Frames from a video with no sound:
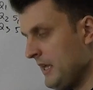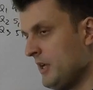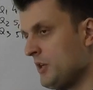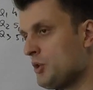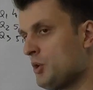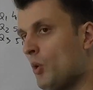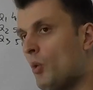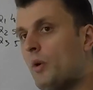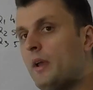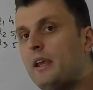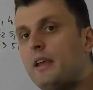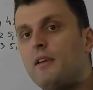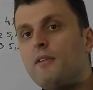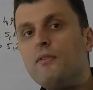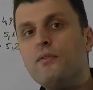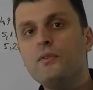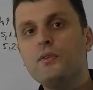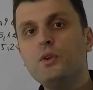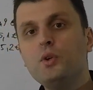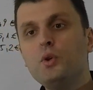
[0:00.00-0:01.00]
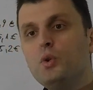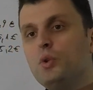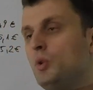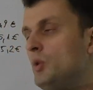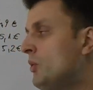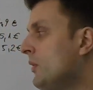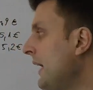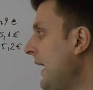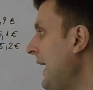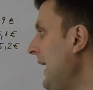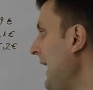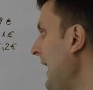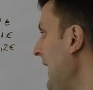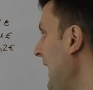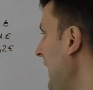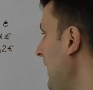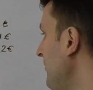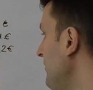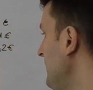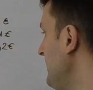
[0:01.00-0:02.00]
So if you do not
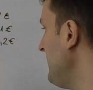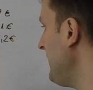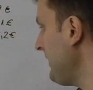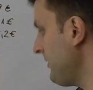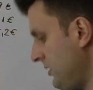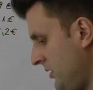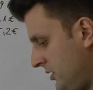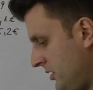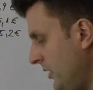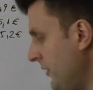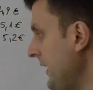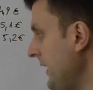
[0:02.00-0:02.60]
have the necessary